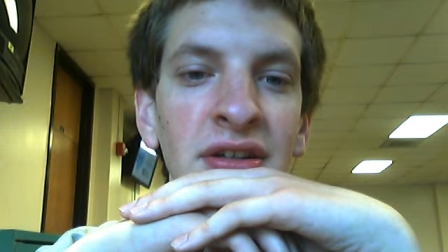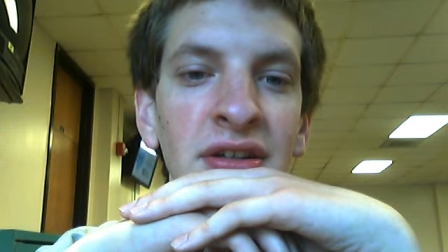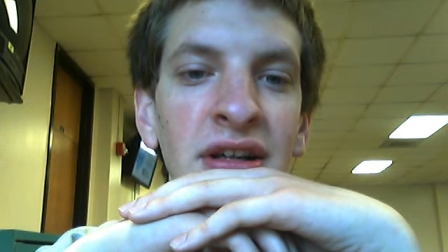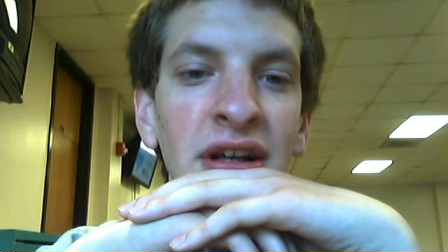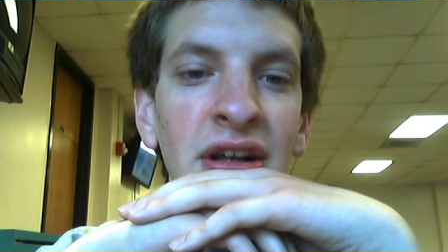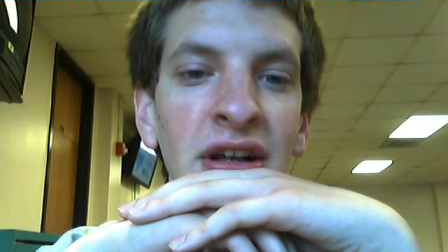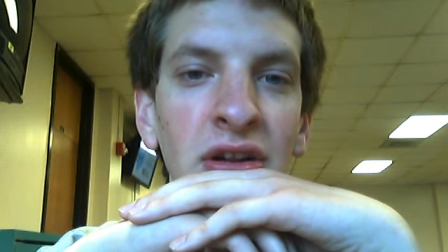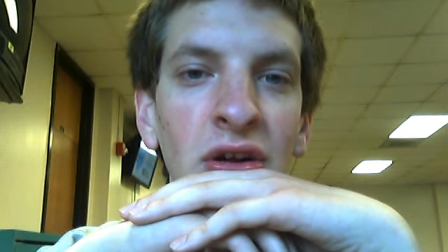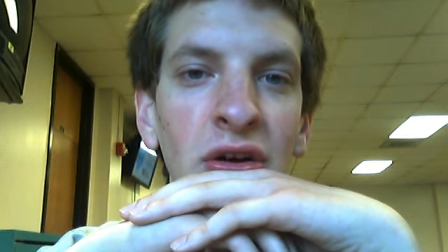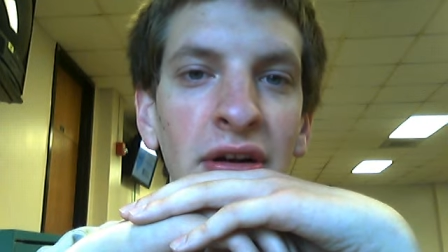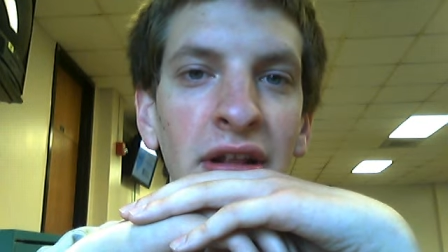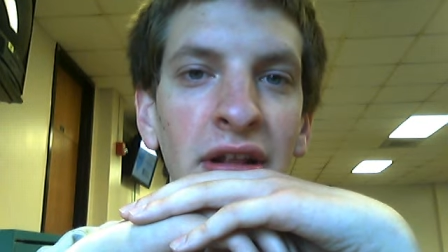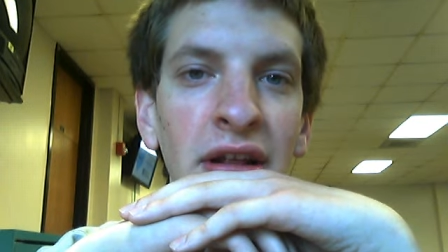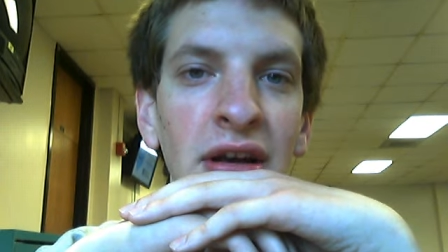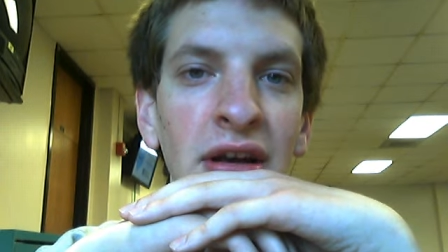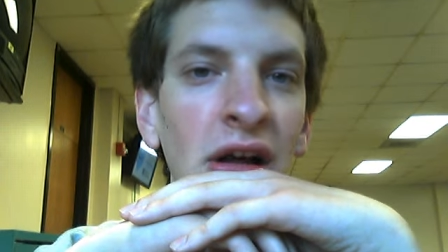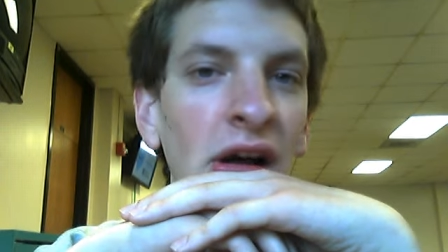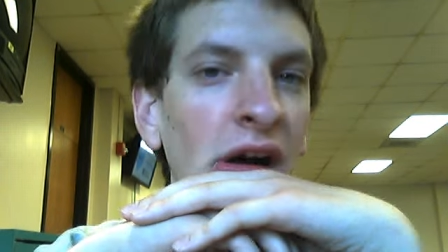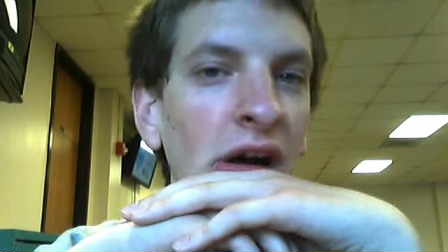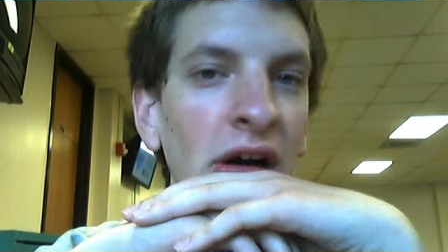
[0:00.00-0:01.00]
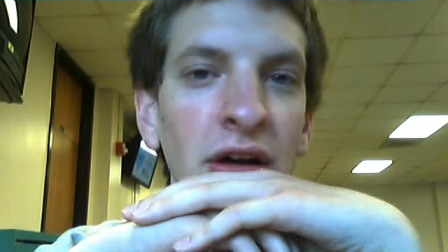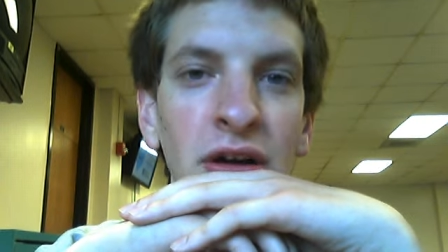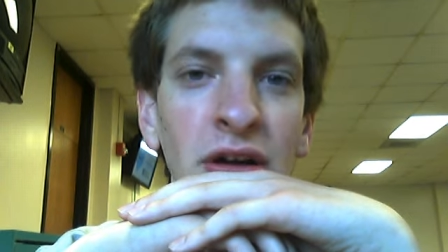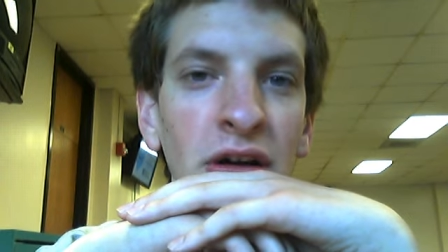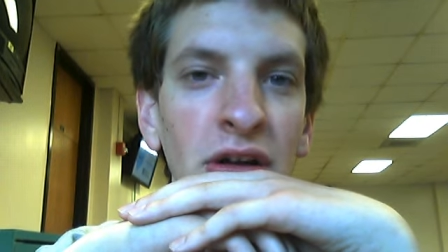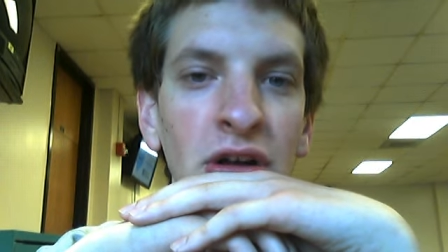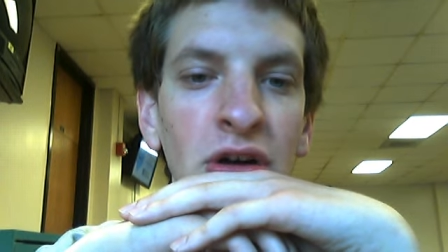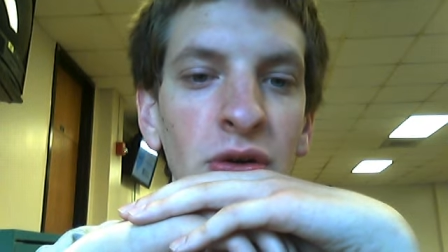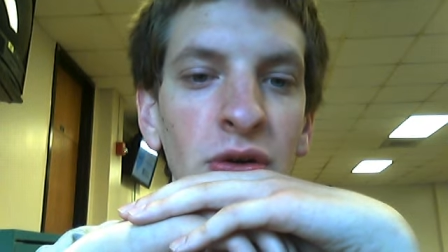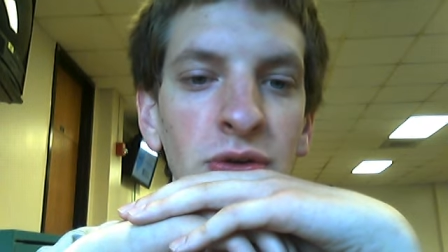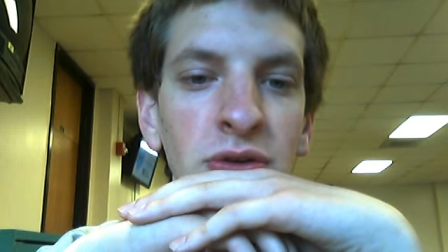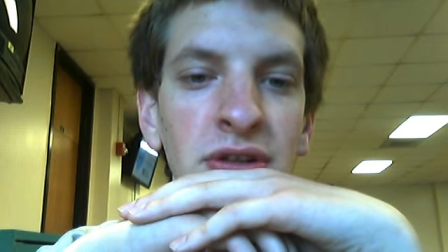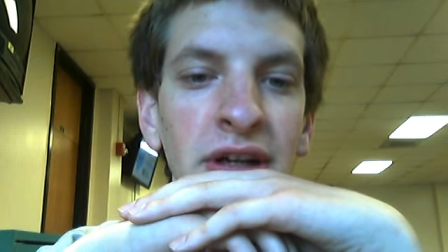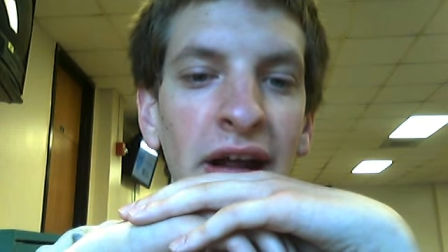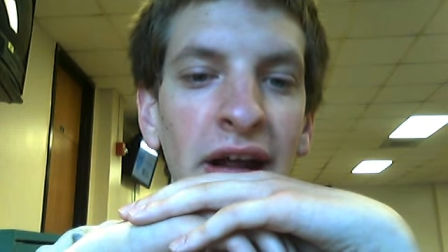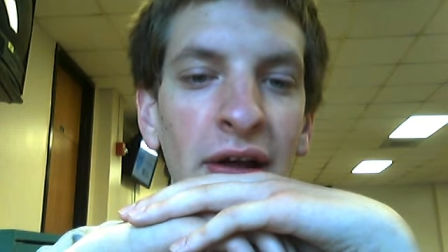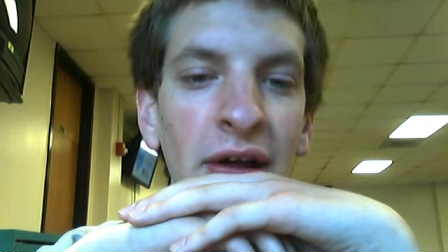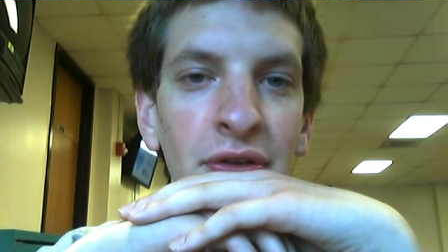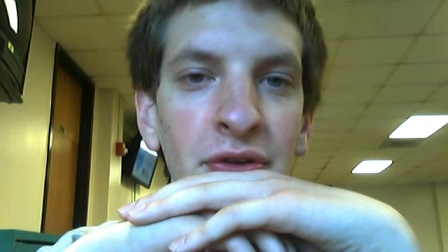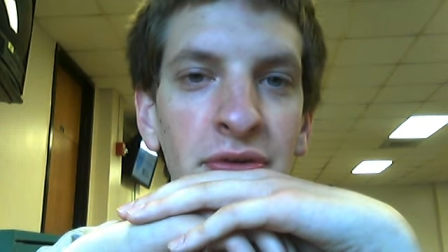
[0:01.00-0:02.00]
Nickelodeon are gonna go
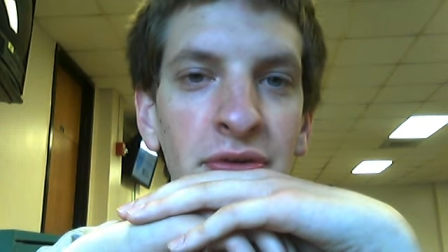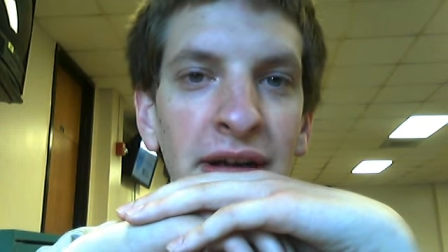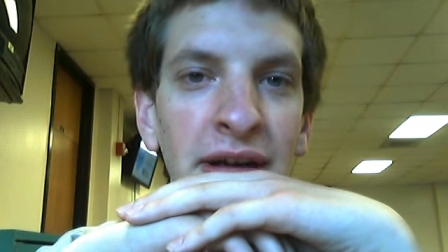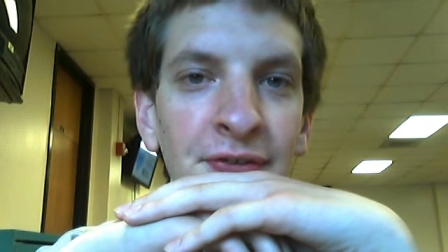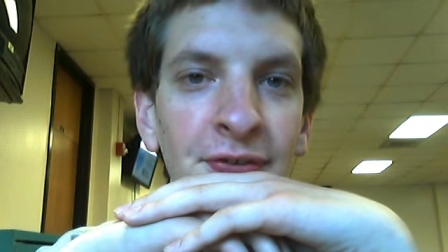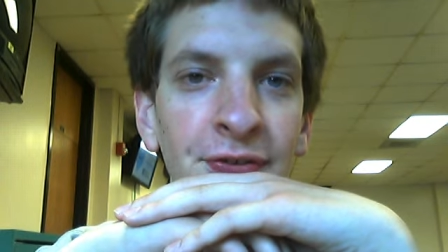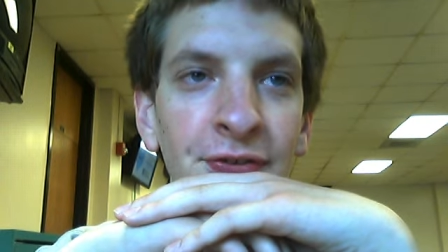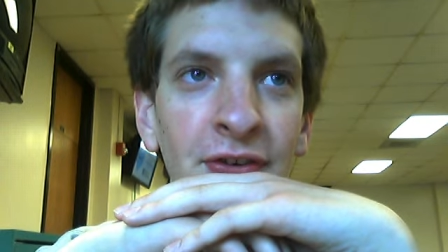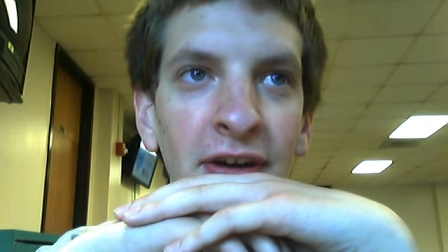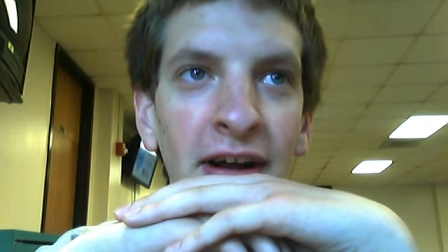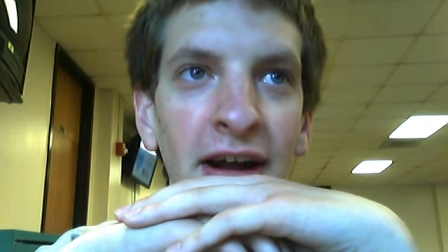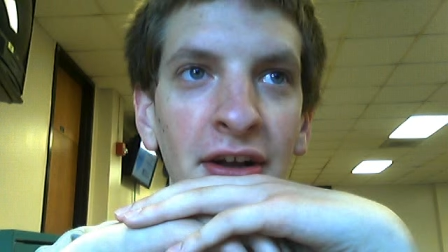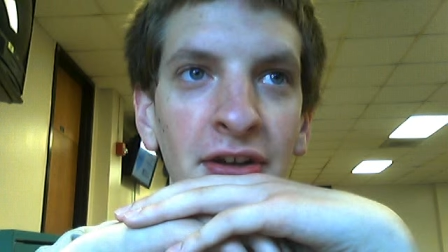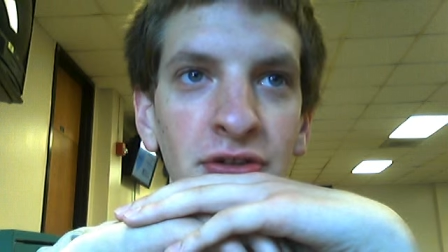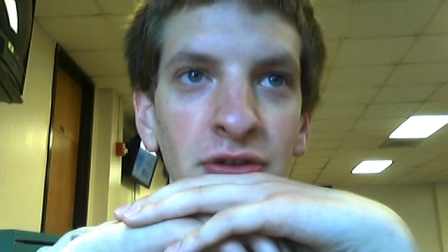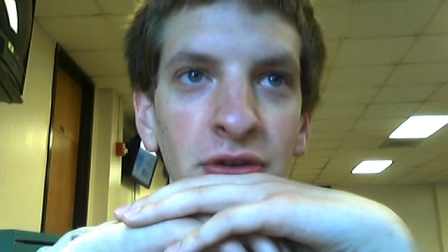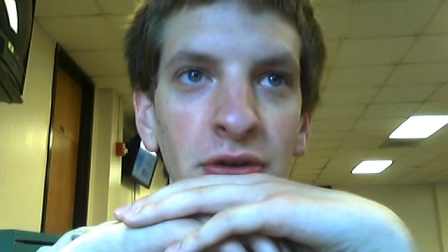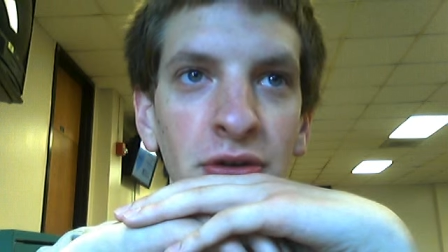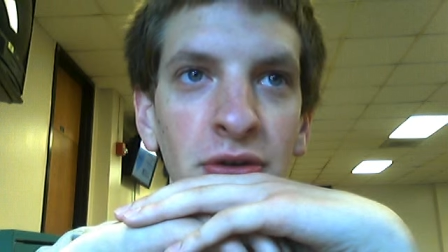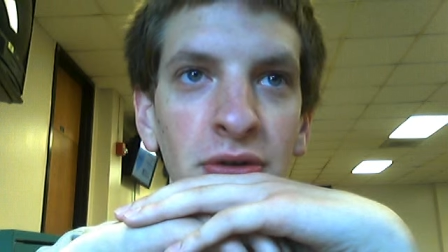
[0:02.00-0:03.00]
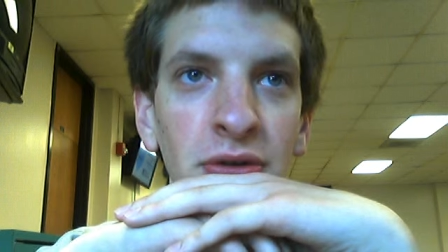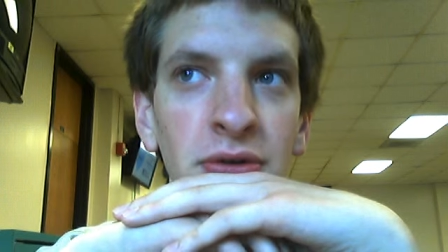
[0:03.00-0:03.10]
down the drain faster